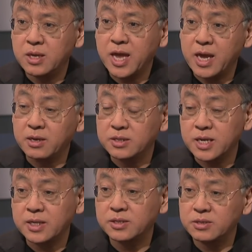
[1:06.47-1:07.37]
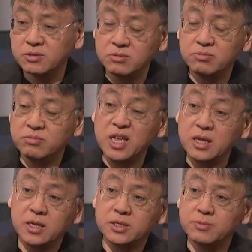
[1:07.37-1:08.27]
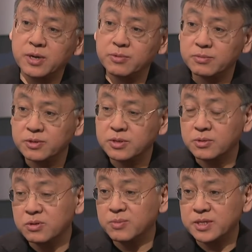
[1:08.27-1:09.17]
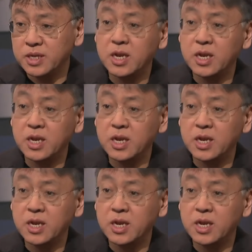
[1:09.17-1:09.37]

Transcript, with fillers: Anglo-Saxons or English, you might want to call them as they